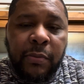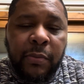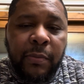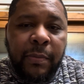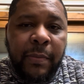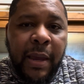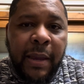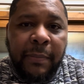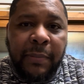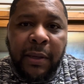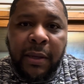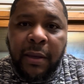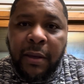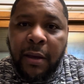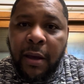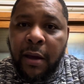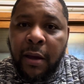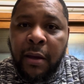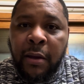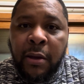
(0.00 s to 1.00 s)
Maybe
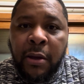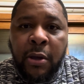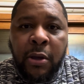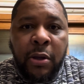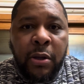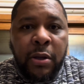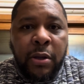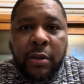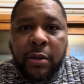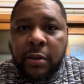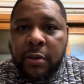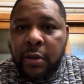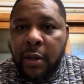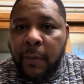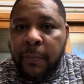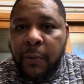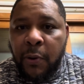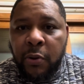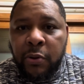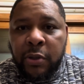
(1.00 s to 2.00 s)
the
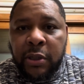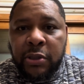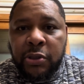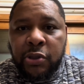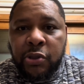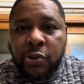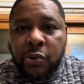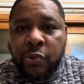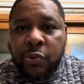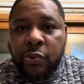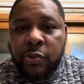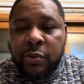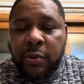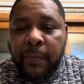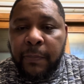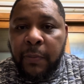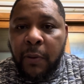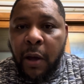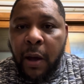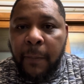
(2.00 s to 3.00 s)
opponent 2, the
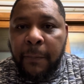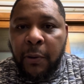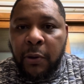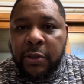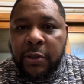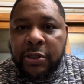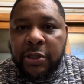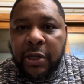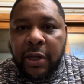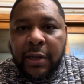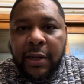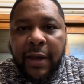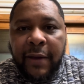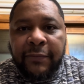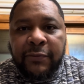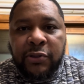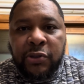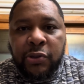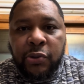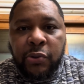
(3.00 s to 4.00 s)
opponent to your
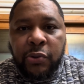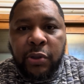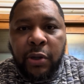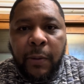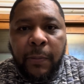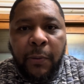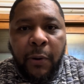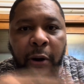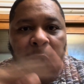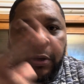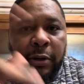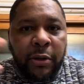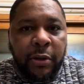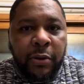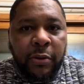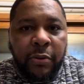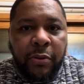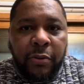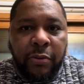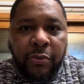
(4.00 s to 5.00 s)
left 2, your
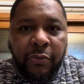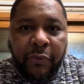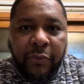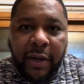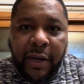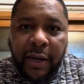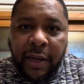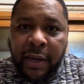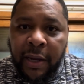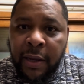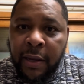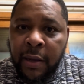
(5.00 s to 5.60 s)
partner 3,